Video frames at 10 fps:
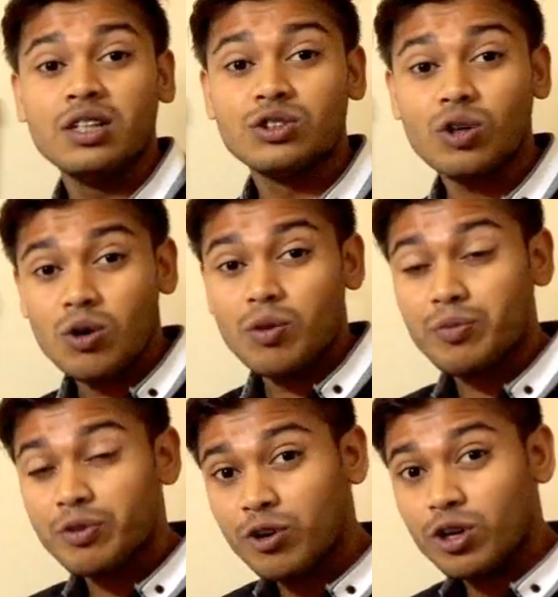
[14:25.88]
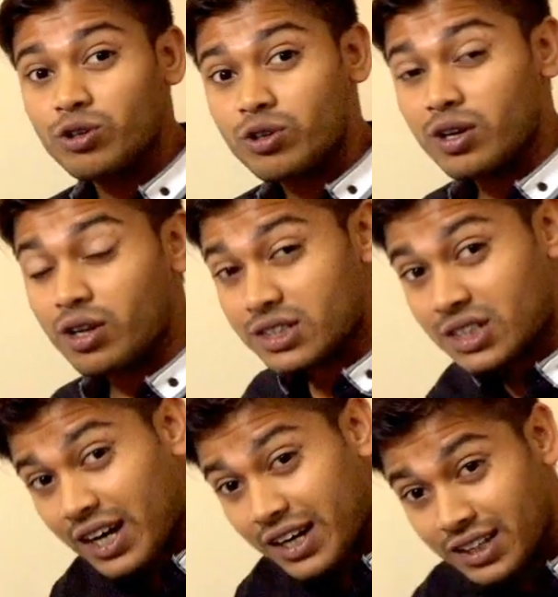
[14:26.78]
So before
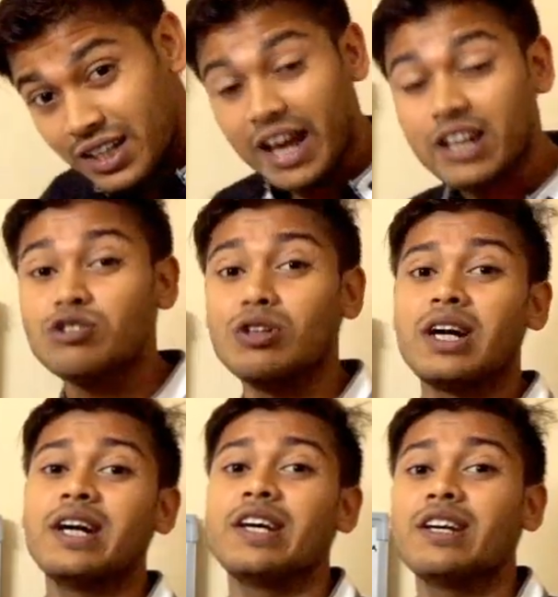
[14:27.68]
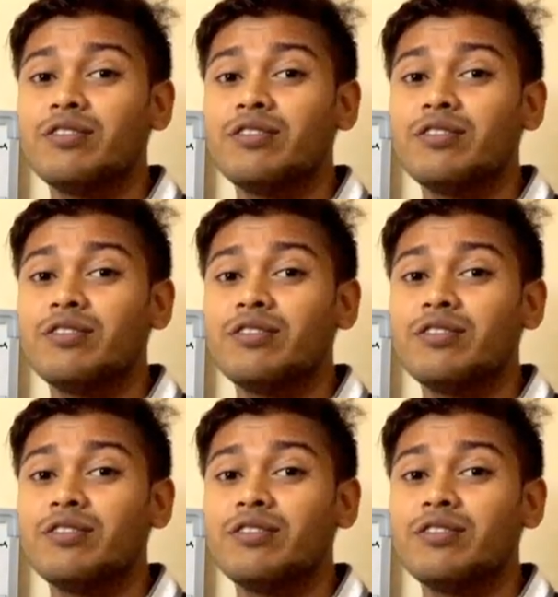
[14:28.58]
starting the actual writing,